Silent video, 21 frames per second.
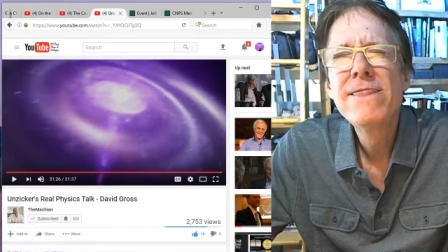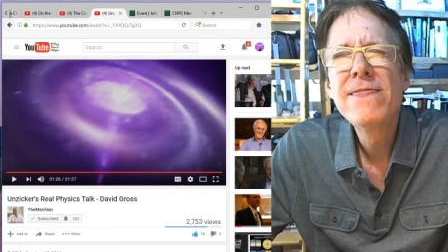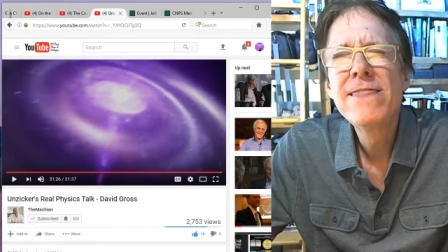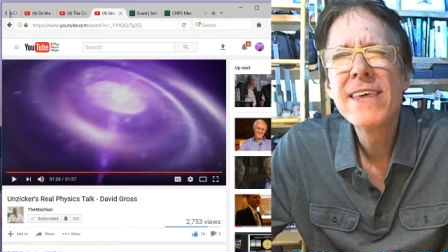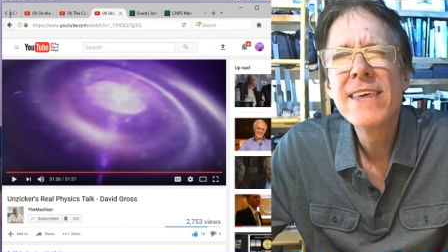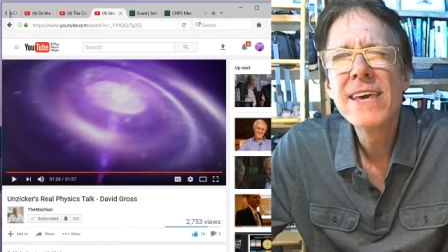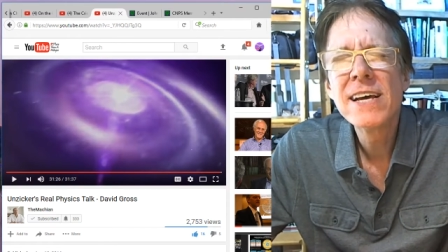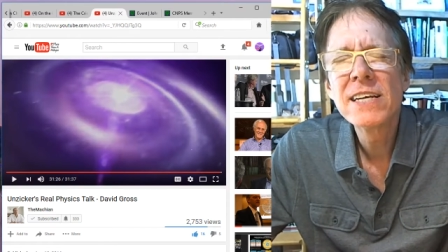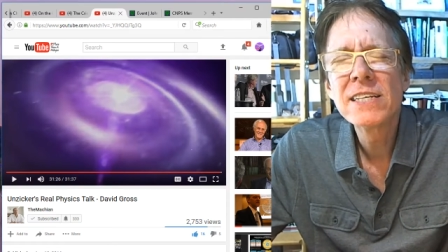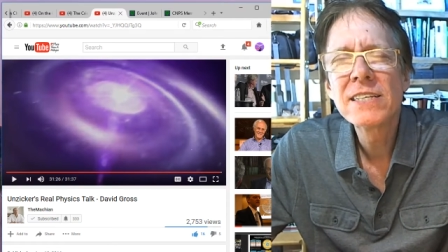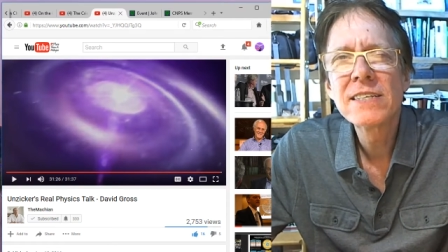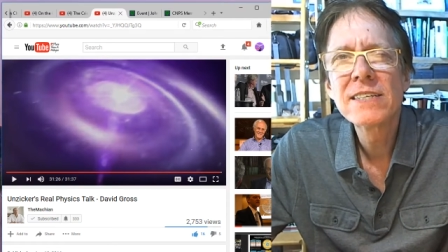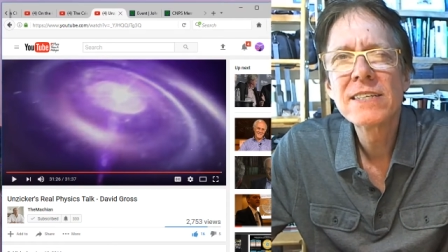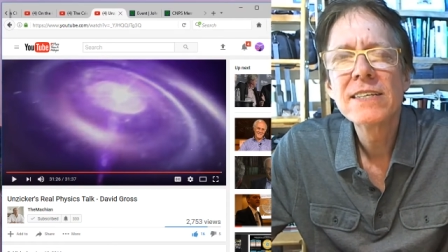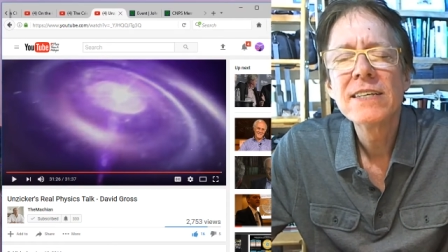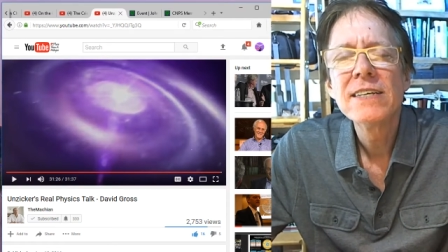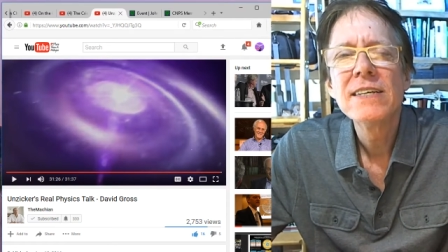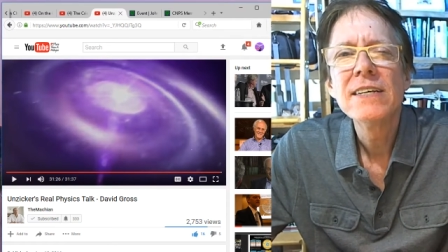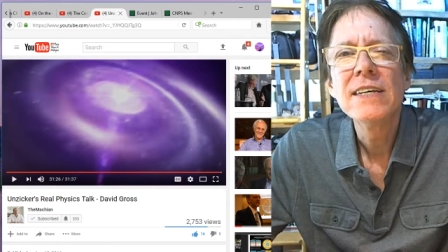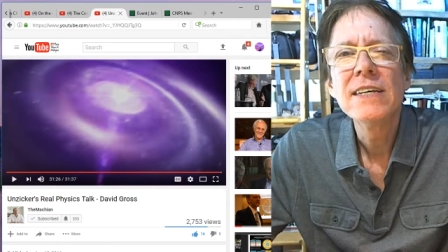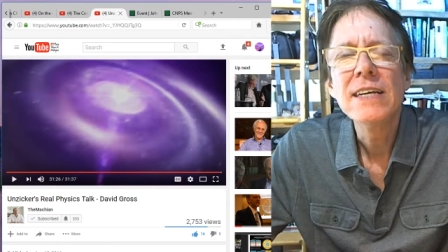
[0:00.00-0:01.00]
This
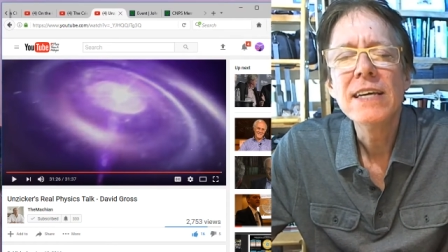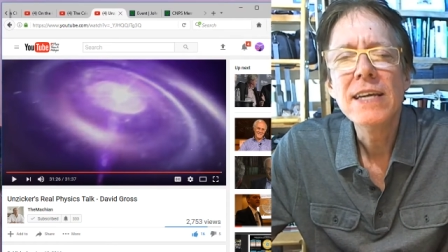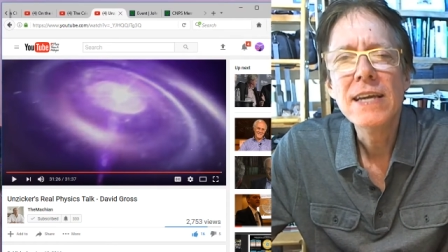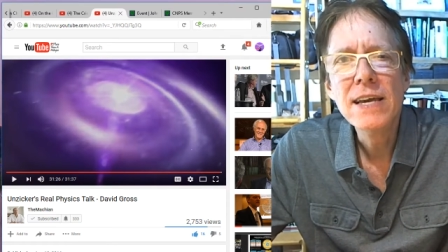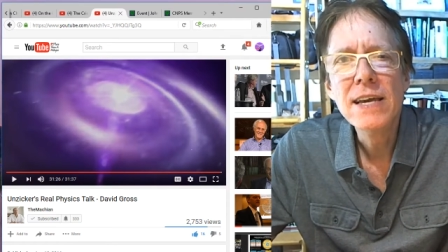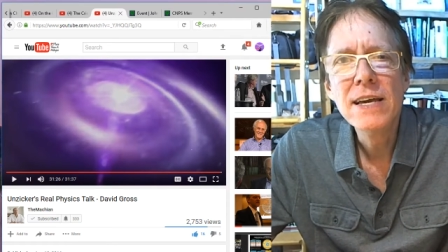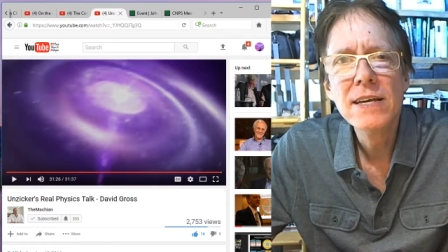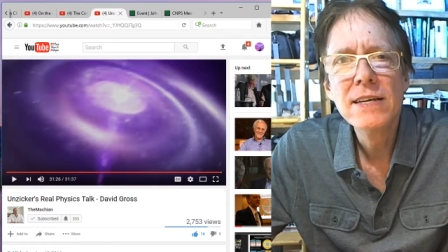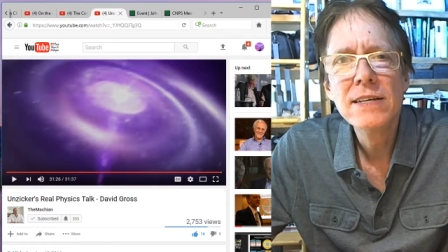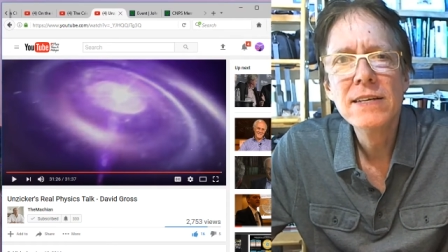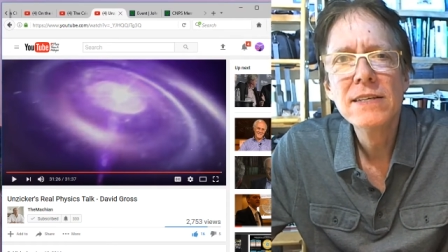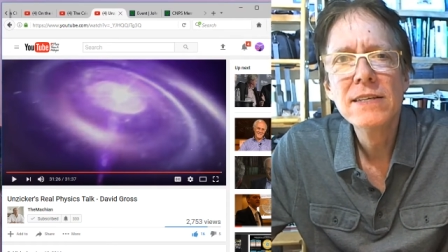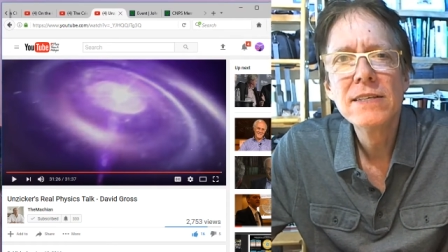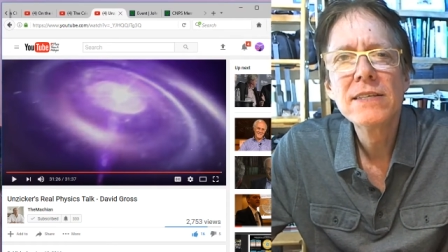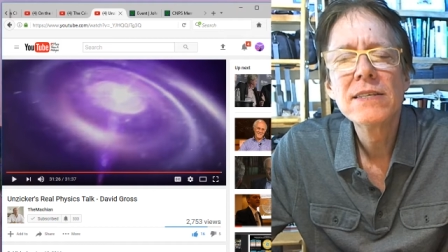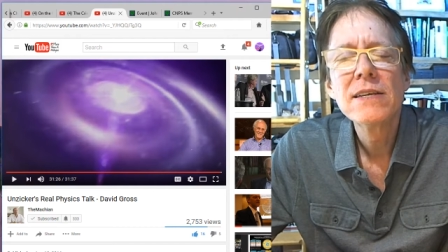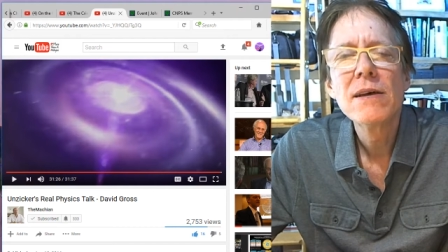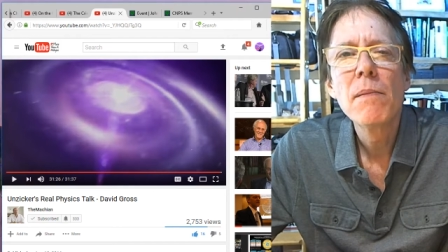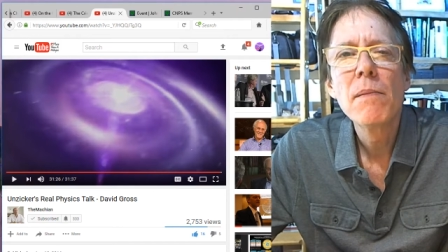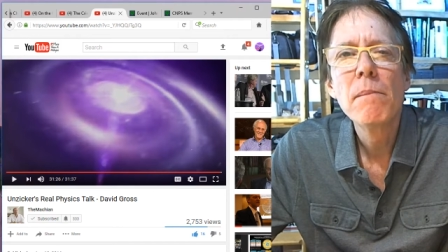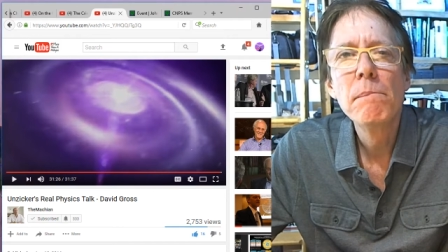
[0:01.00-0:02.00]

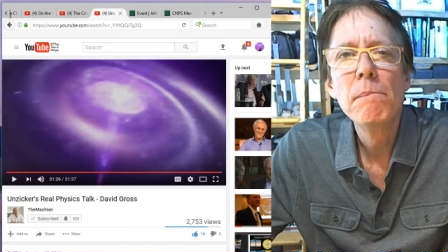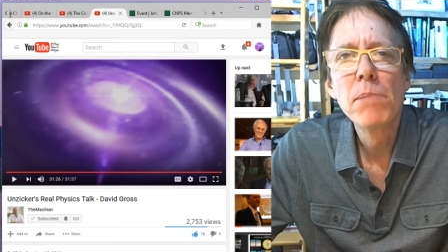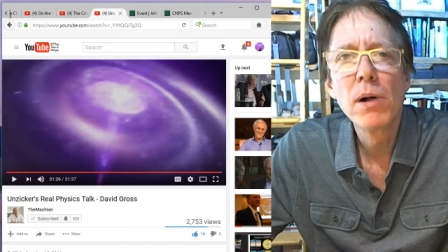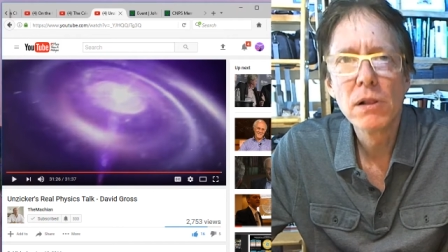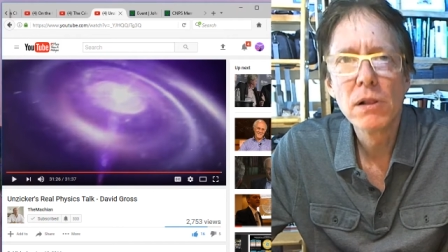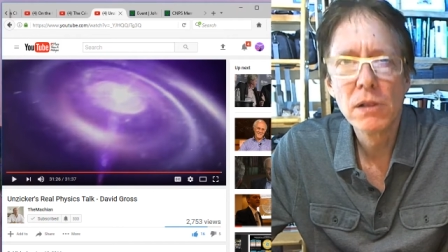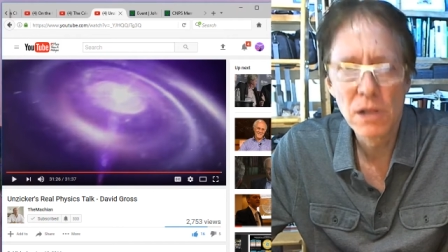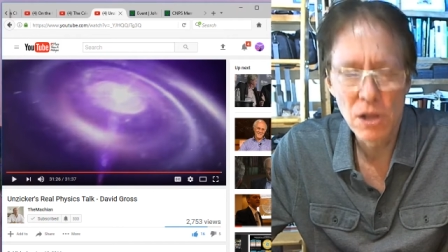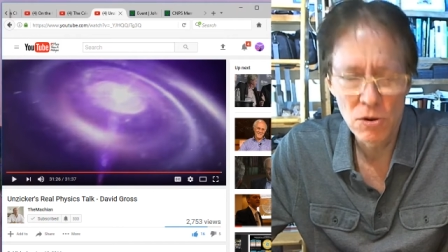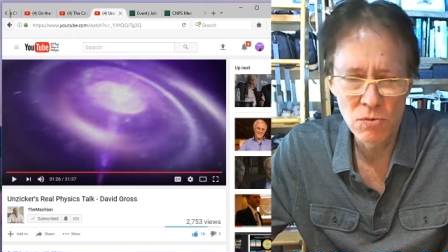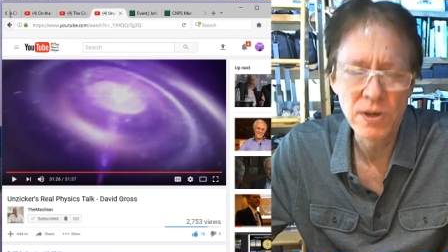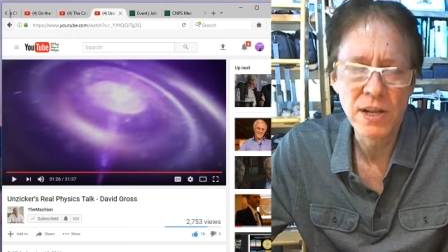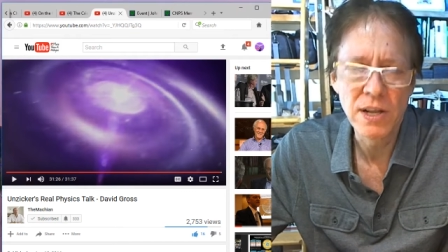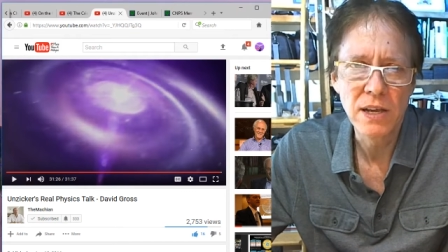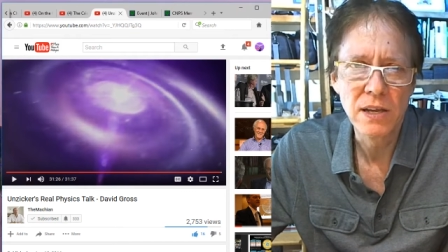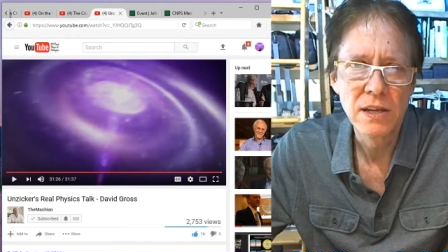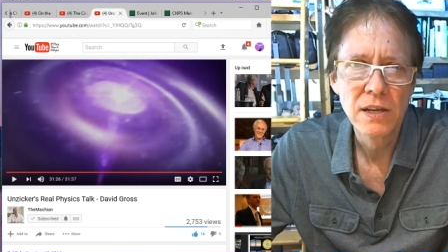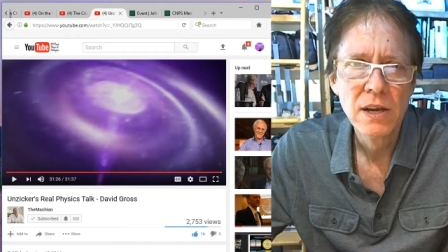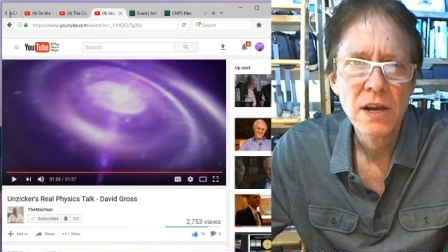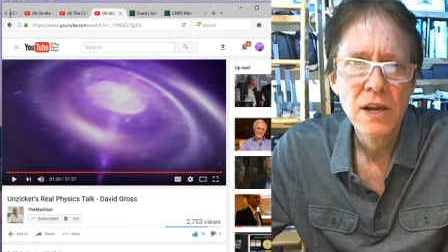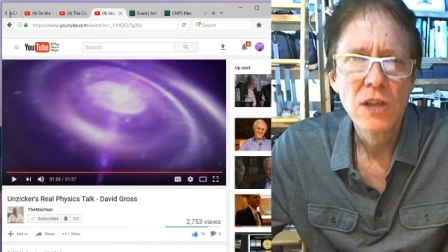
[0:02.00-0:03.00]
is baloney.